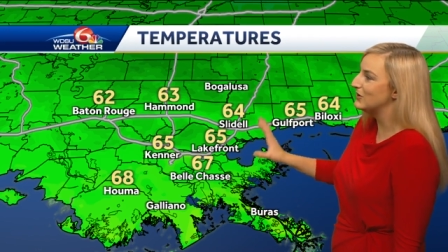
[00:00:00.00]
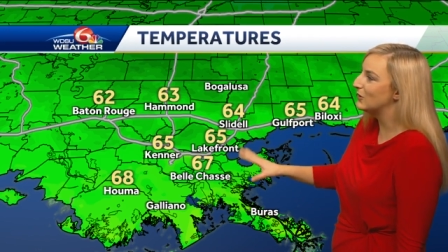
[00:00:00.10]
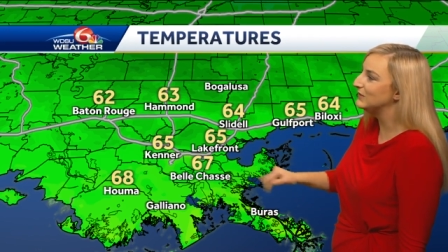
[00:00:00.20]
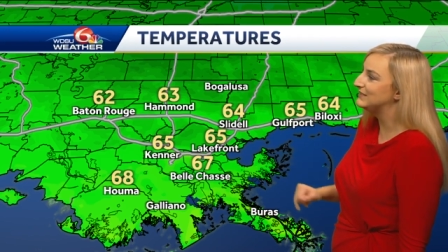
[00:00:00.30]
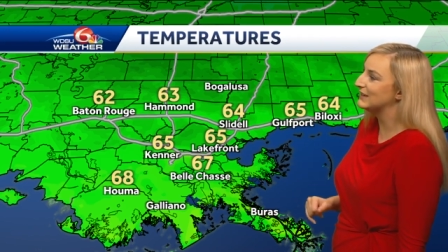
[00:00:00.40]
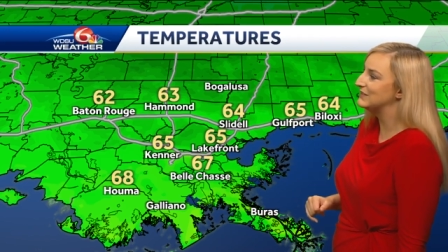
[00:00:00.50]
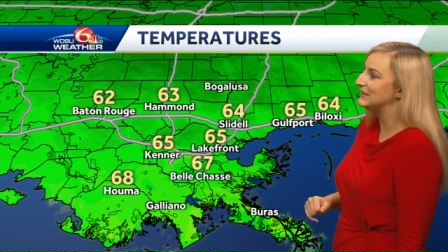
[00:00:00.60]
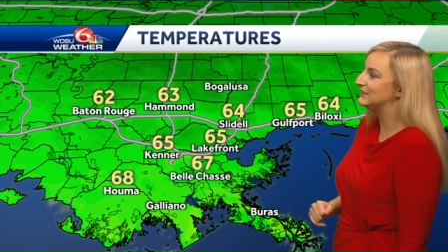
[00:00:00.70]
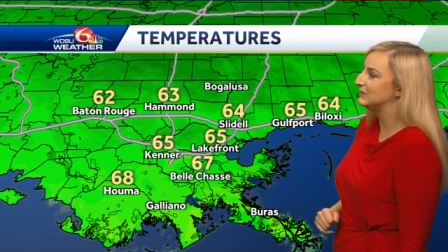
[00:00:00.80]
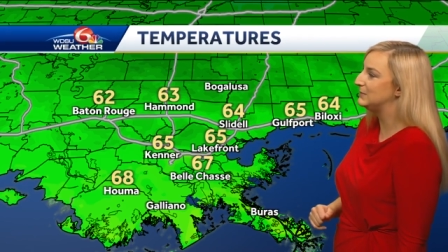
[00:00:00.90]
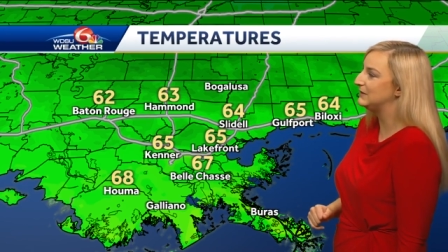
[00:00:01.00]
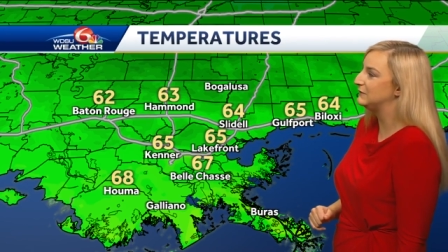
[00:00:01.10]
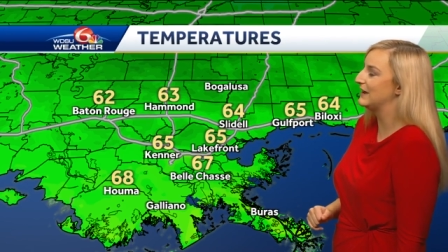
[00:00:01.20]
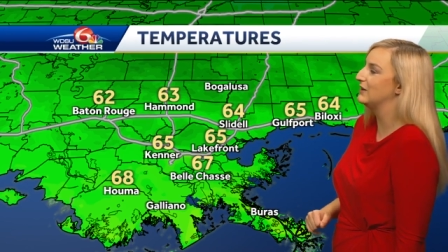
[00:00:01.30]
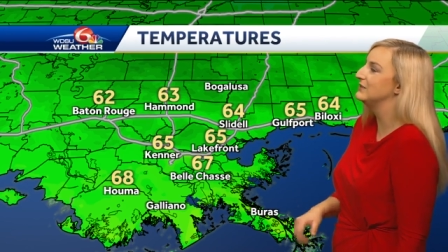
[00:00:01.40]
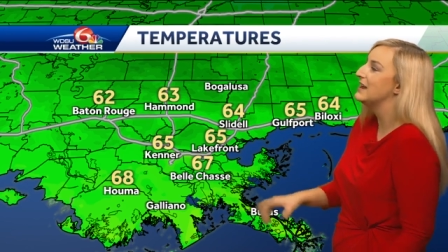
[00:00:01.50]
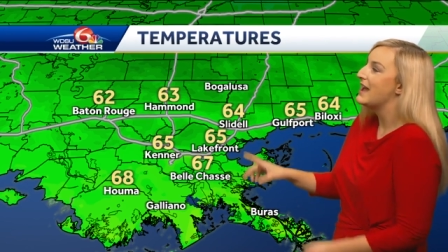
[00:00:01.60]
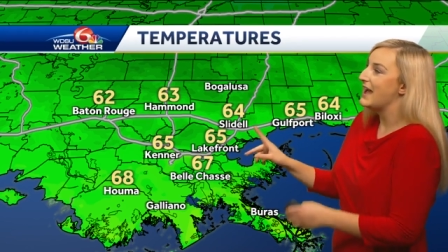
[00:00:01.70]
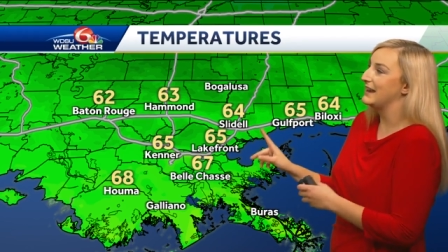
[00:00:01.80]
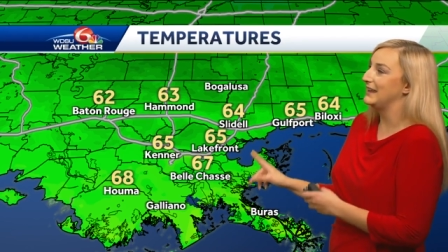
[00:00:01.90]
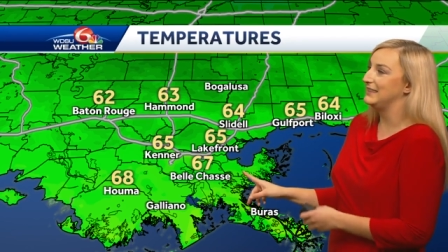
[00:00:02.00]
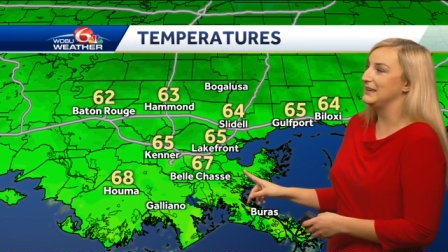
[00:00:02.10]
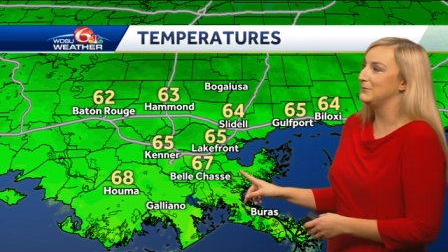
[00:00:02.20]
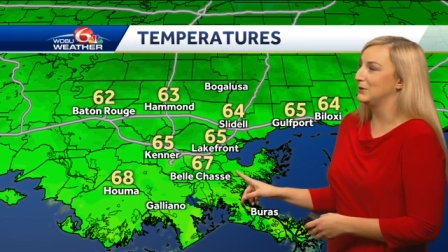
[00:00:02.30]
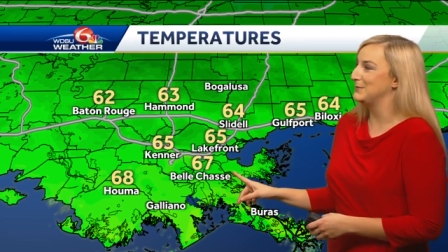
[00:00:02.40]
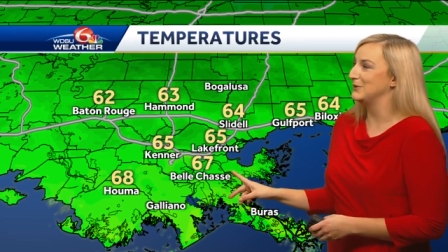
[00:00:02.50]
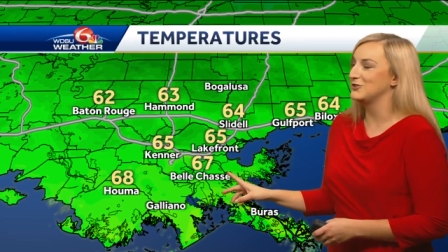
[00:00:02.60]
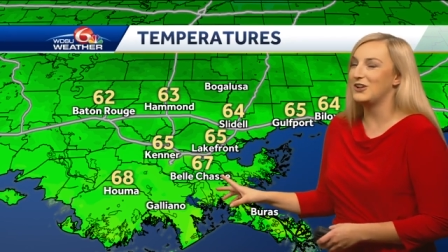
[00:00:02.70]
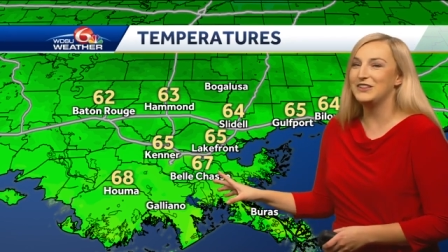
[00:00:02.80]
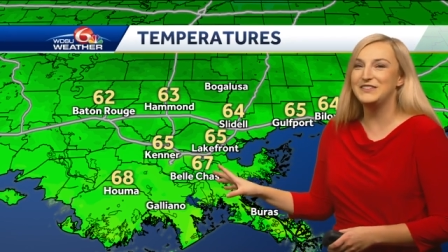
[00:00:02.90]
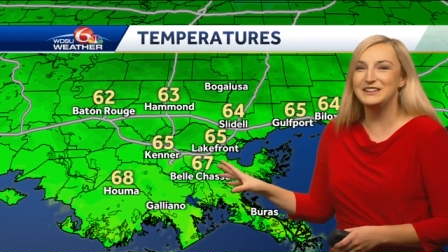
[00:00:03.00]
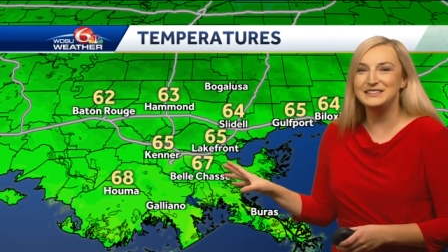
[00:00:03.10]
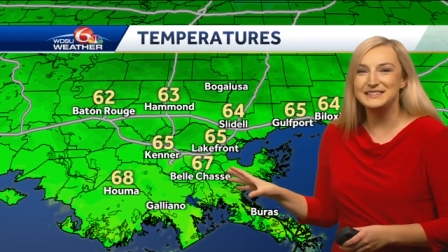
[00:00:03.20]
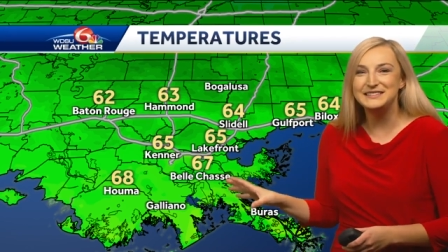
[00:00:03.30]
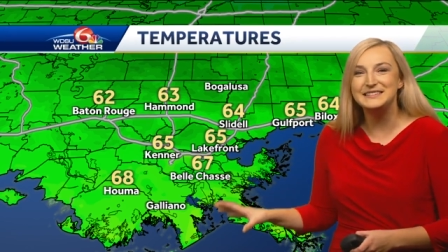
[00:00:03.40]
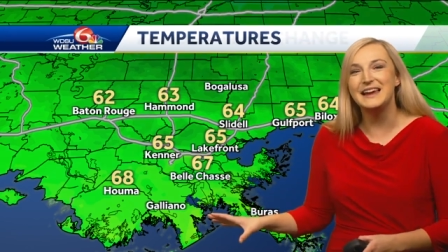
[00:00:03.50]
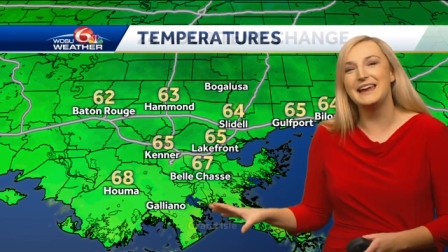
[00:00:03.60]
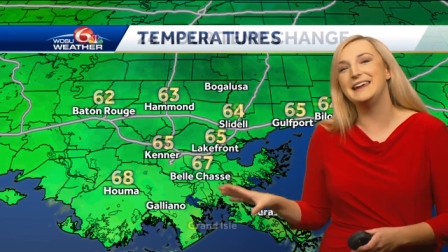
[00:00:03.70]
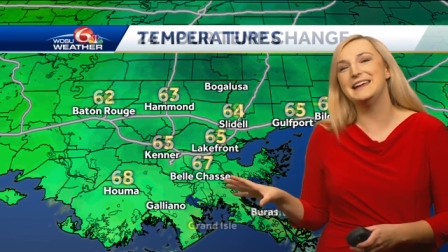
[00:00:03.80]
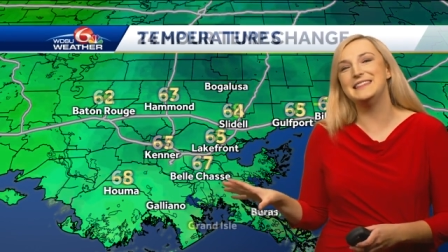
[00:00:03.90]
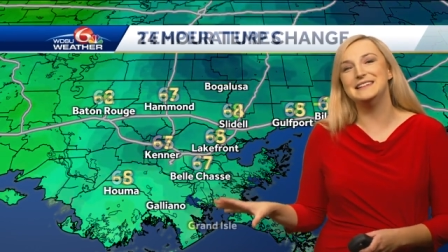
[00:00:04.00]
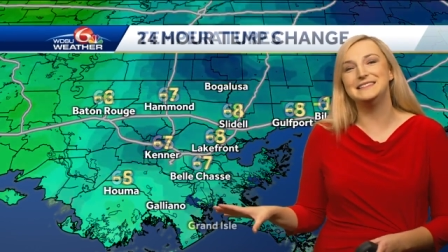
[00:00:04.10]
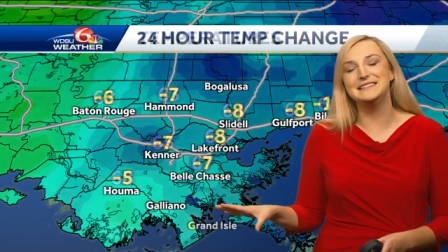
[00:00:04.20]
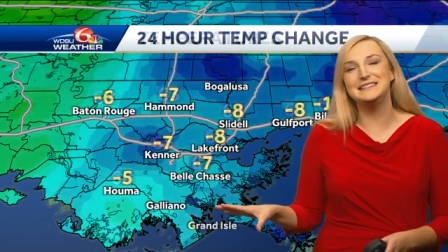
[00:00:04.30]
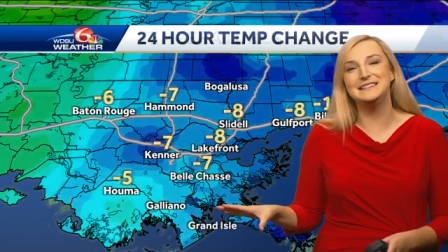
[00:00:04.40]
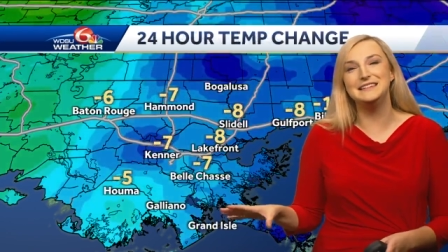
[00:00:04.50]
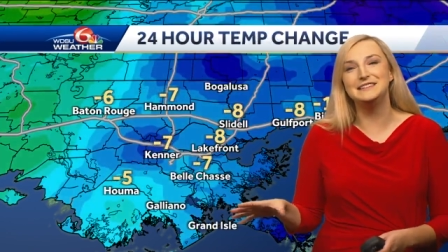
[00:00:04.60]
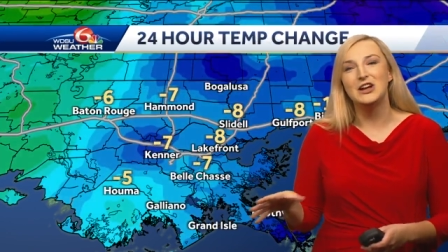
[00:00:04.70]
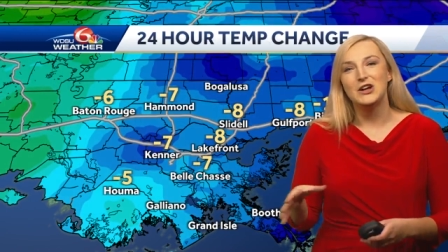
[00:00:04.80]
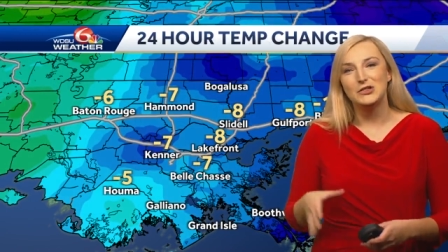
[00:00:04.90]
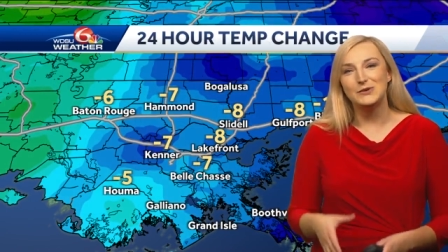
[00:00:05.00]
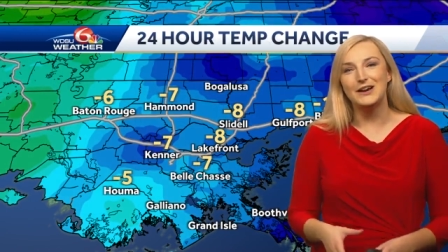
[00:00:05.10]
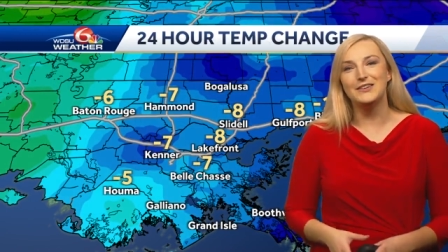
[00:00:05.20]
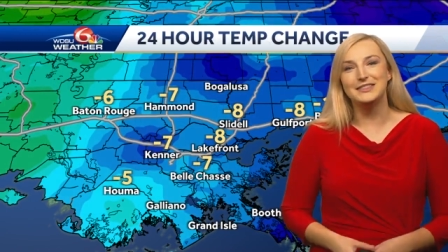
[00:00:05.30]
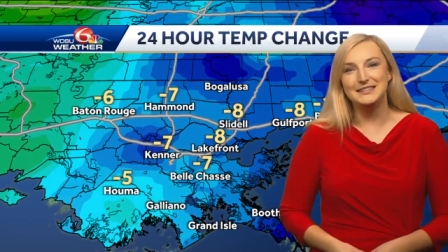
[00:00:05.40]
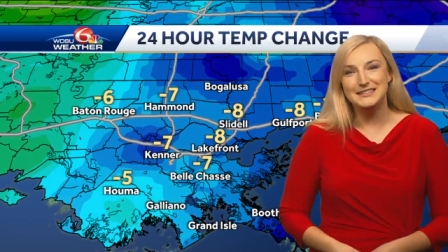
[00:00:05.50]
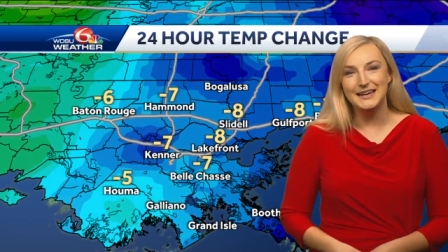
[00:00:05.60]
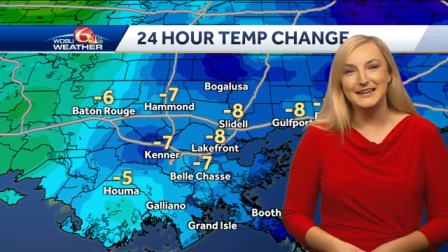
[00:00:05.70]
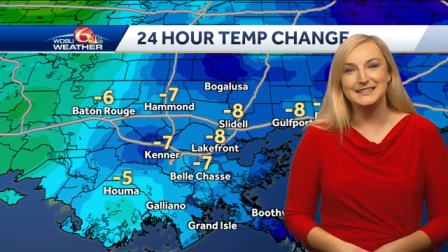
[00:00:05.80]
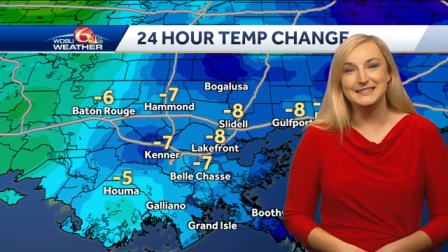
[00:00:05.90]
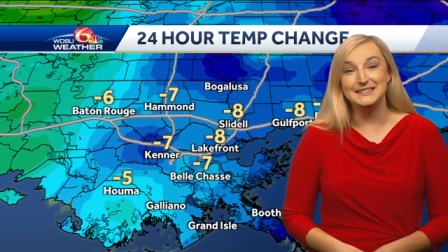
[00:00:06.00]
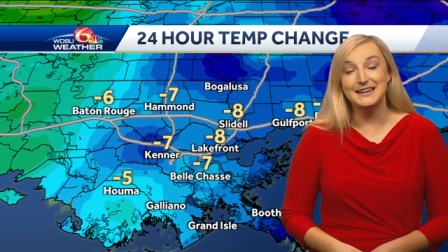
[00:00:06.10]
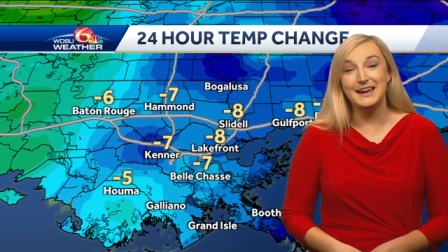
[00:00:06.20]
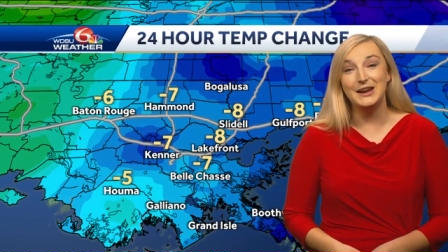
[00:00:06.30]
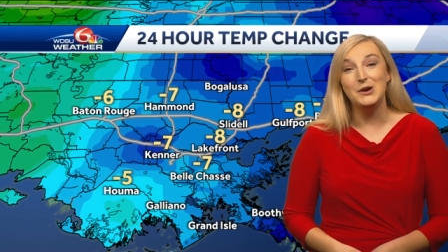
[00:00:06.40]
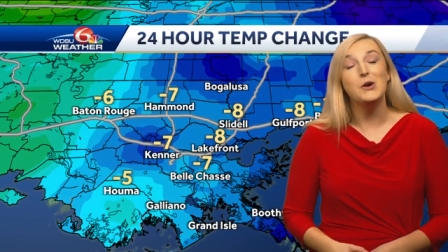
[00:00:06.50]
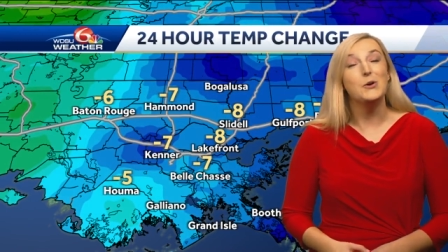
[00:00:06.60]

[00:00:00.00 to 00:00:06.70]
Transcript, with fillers: No seventies to be found, and I think pretty much all of us staying in the sixties throughout the day today,